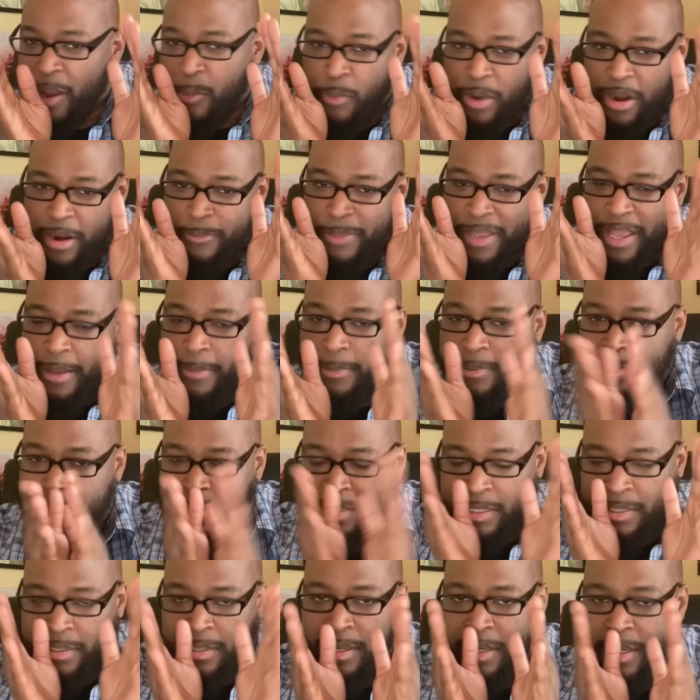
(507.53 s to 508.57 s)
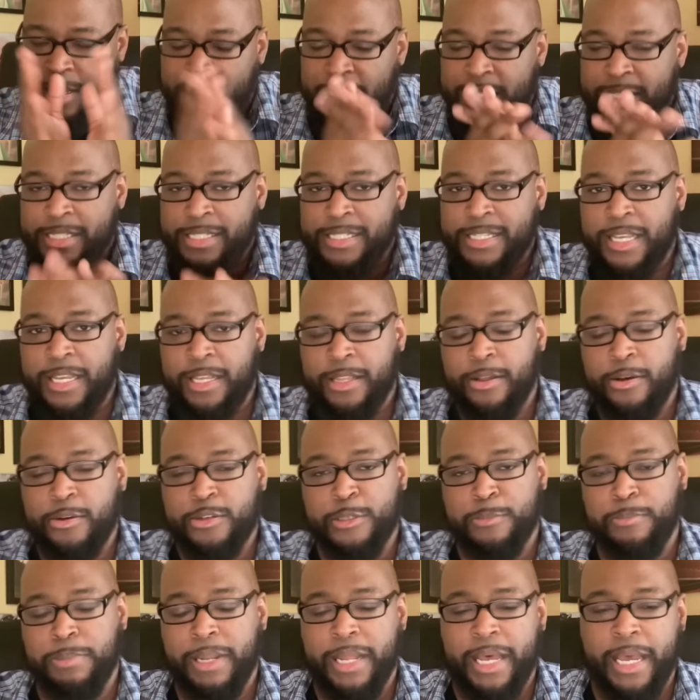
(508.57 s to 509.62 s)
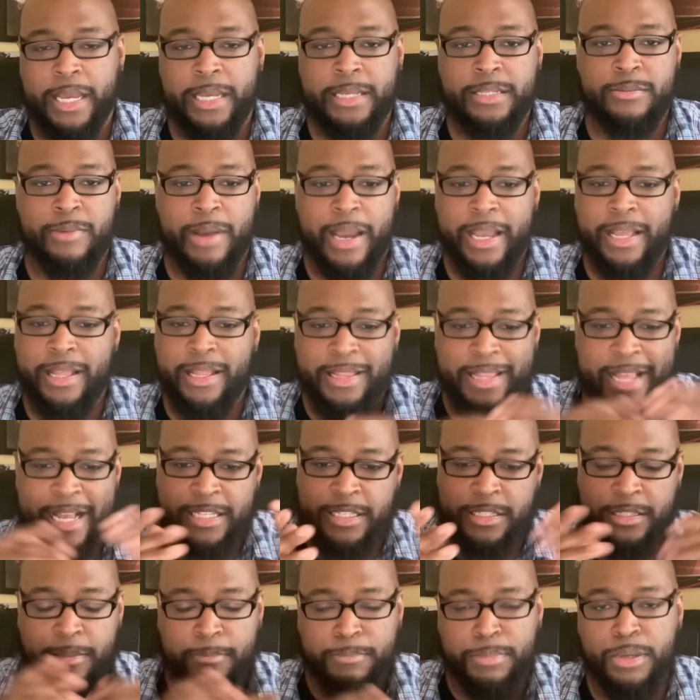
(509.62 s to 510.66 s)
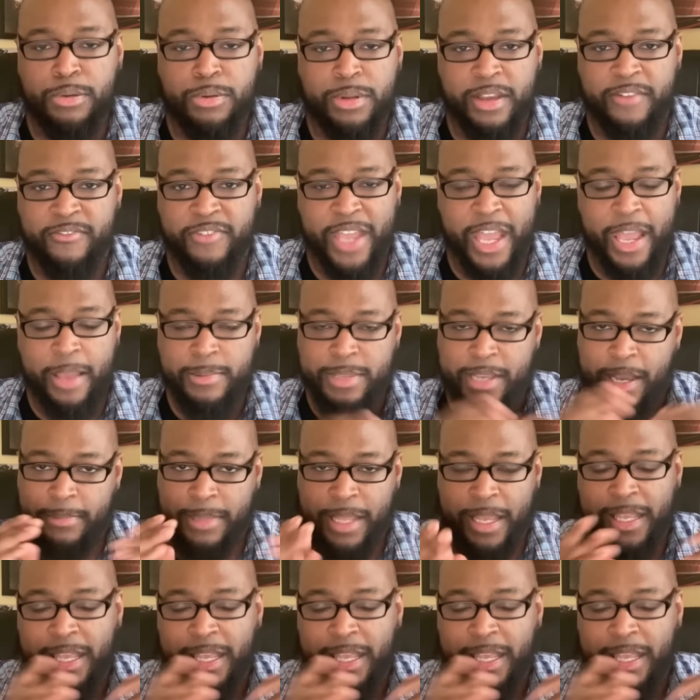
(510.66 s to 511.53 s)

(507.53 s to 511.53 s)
I want to be able to see those plays, right? And that's the beauty of Game Time.